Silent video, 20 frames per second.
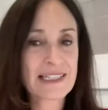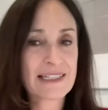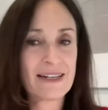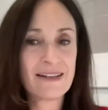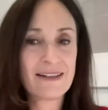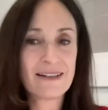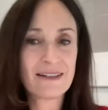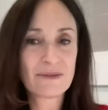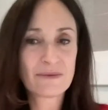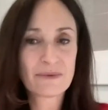has
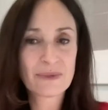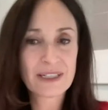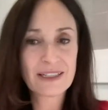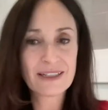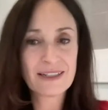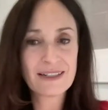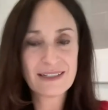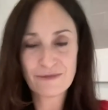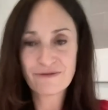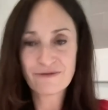taken a
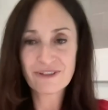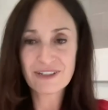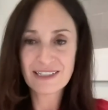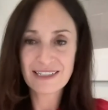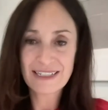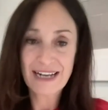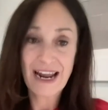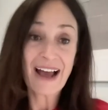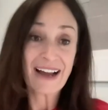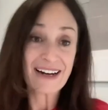really
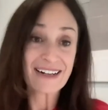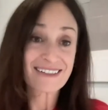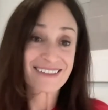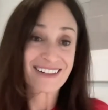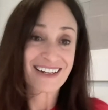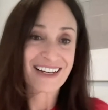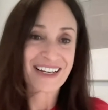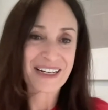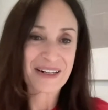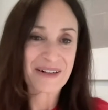different tact,
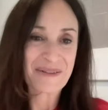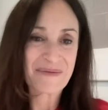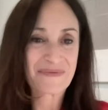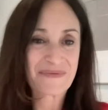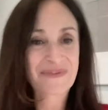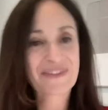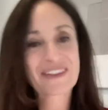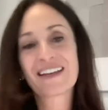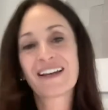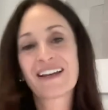
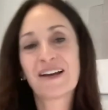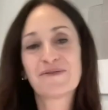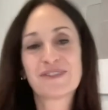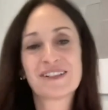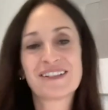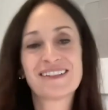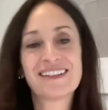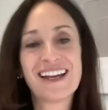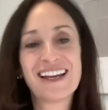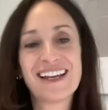um, I have
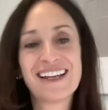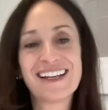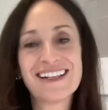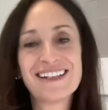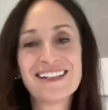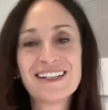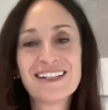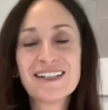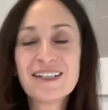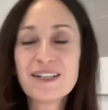to say.
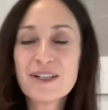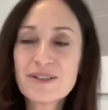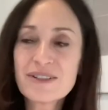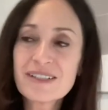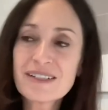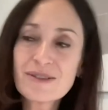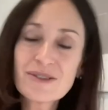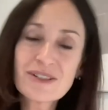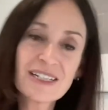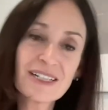And, and, you know,
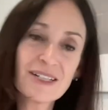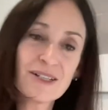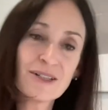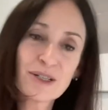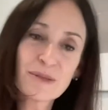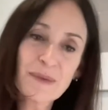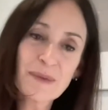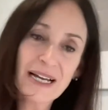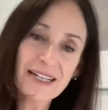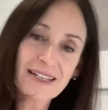it's interesting, you
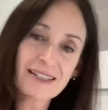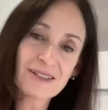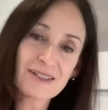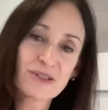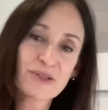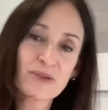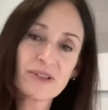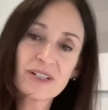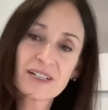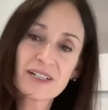look back
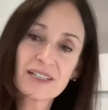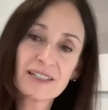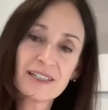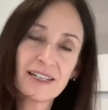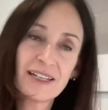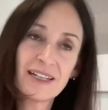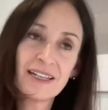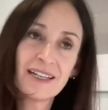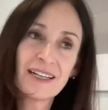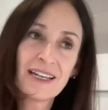
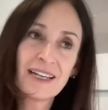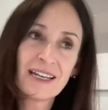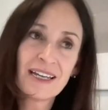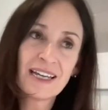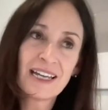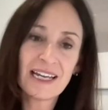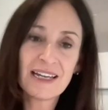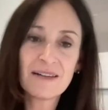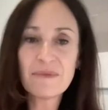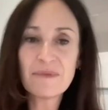historically,
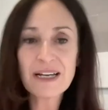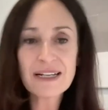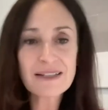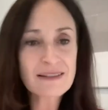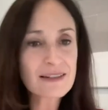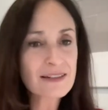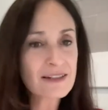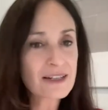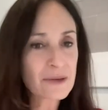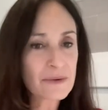and
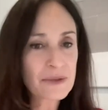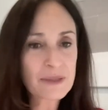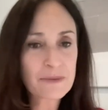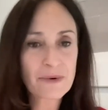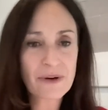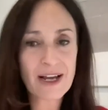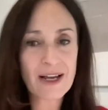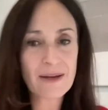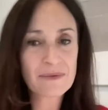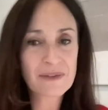Mexico was
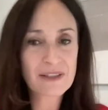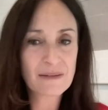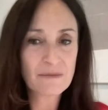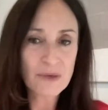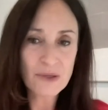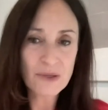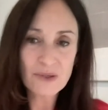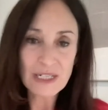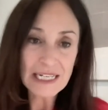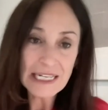perhaps the
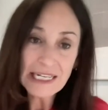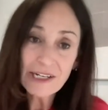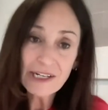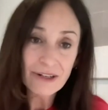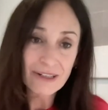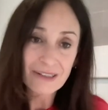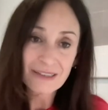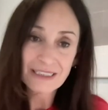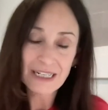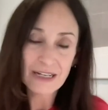most
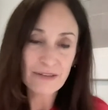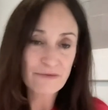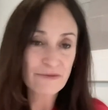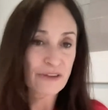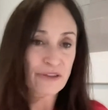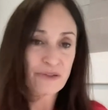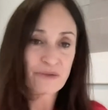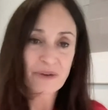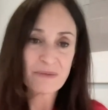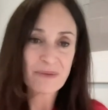eager of
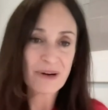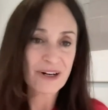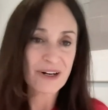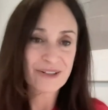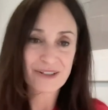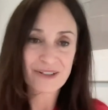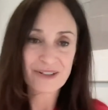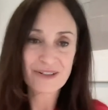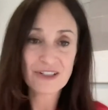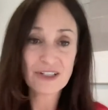the three
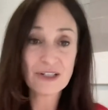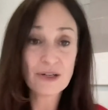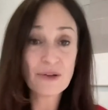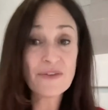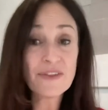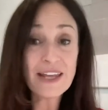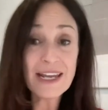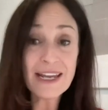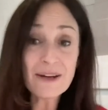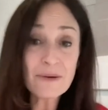partners. You know,
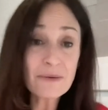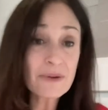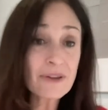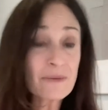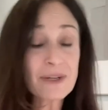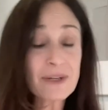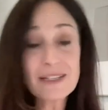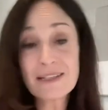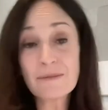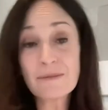they were the
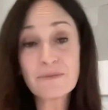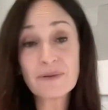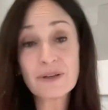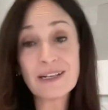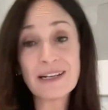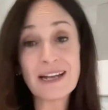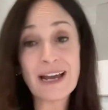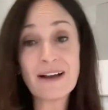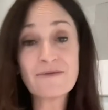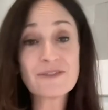ones that
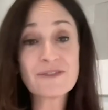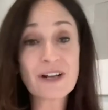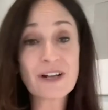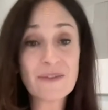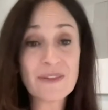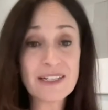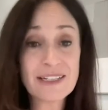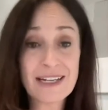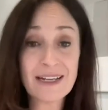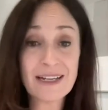put NAFTA
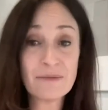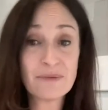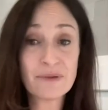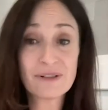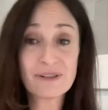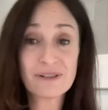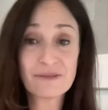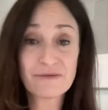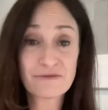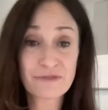on the
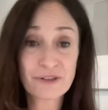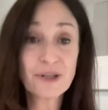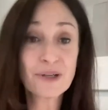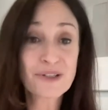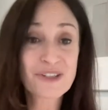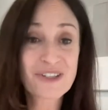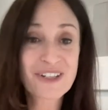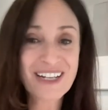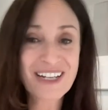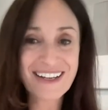table
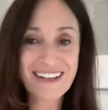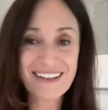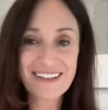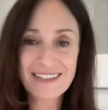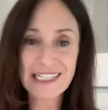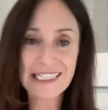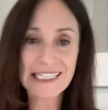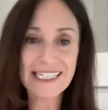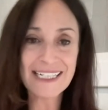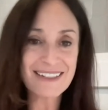first. Uh,
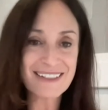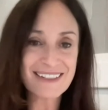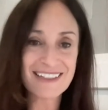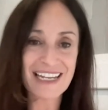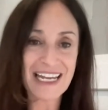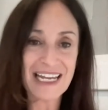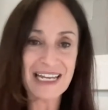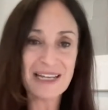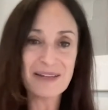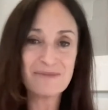Salinas
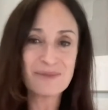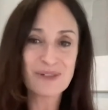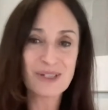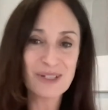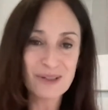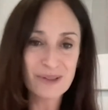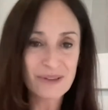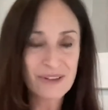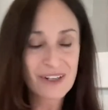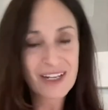came
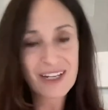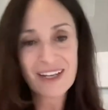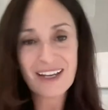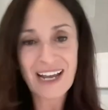to,